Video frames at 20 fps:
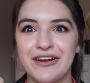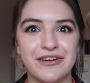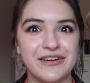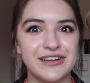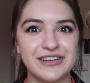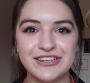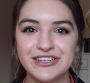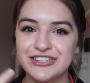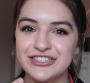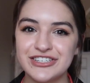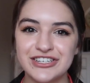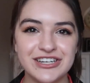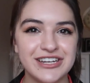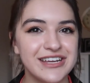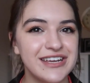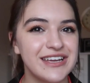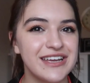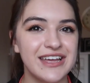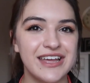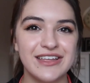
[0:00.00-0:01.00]
air
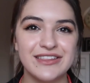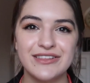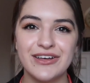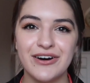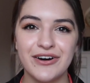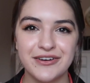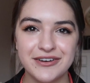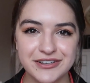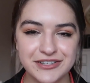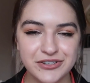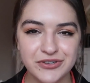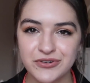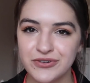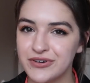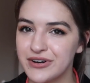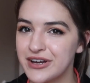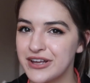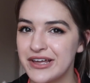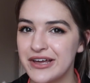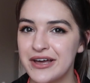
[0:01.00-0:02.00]
conditioning in the
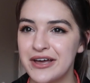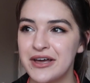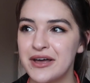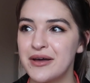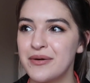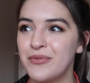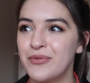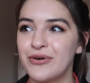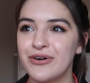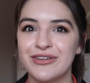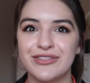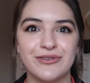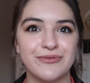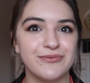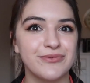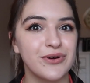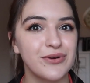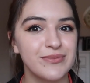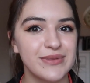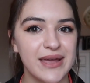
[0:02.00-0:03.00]
auditorium or in the
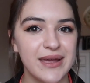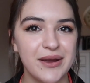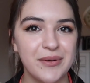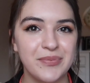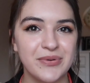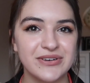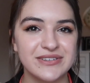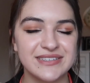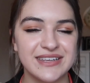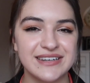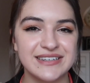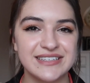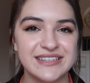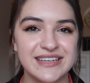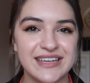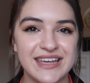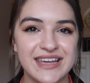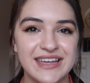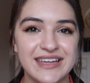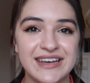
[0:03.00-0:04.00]
room that you're
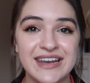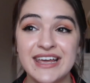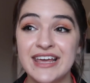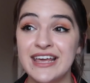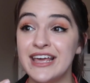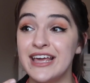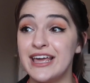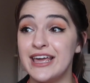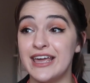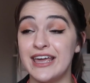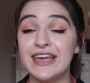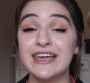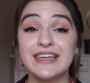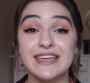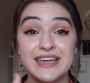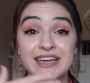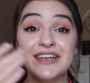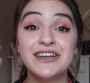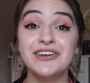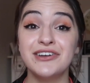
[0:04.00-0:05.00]
presenting in, it
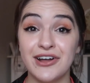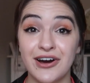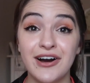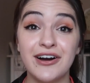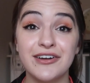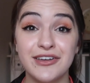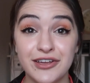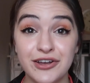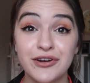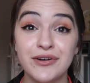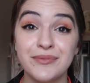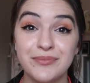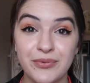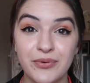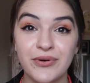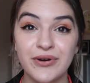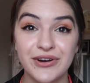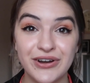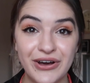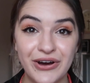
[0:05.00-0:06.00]
can knock your
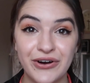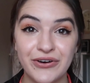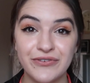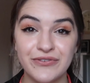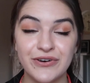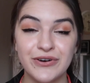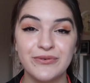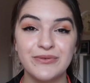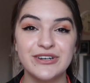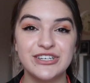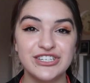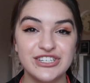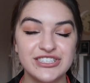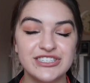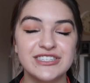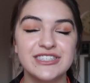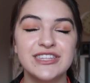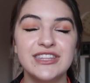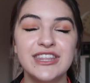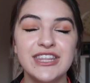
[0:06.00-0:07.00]
board over, which
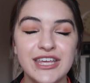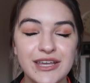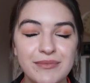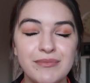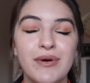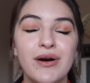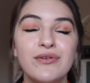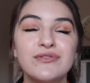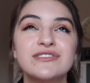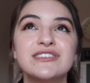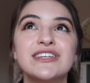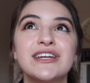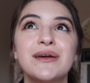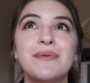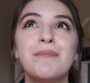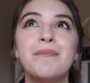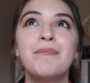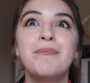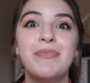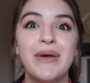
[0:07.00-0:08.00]
is the most
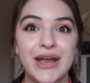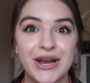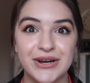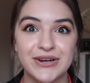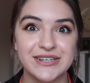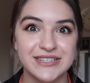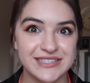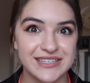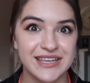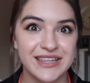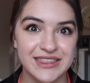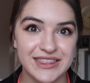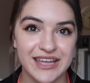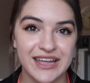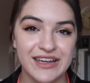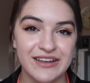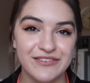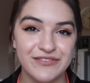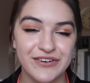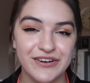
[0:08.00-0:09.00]
embarrassing
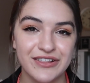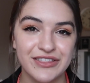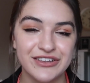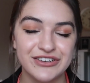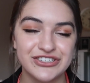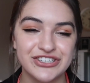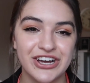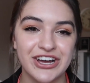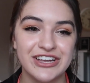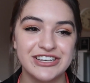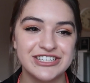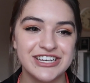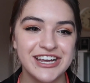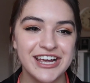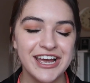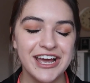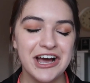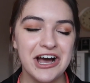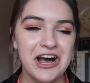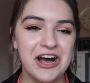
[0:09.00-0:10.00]
thing in front of the judge.
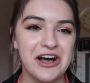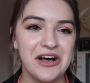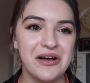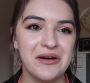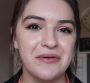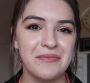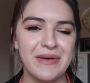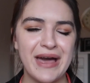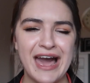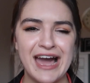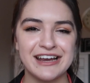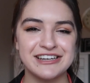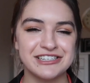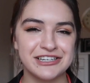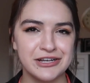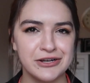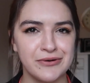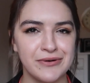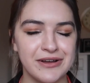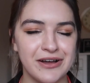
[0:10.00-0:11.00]

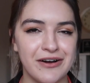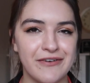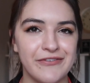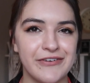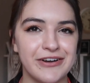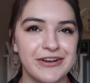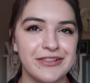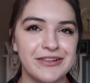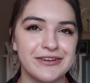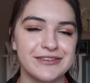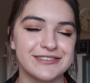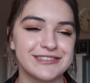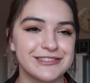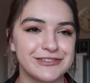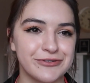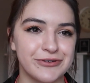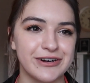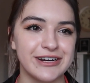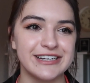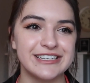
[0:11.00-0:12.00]
Actually, going off on a little
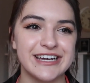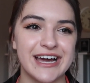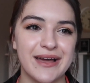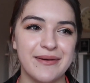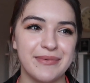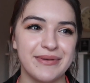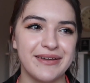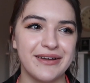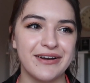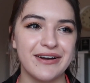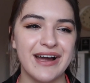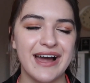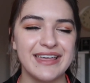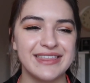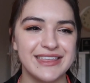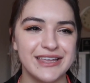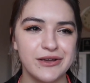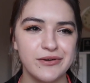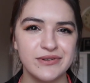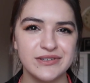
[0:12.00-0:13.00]
story time here, I
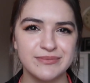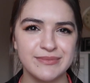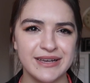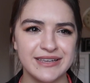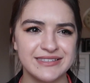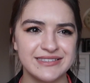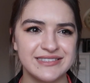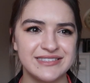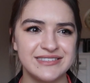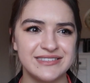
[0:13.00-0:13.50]
think it was my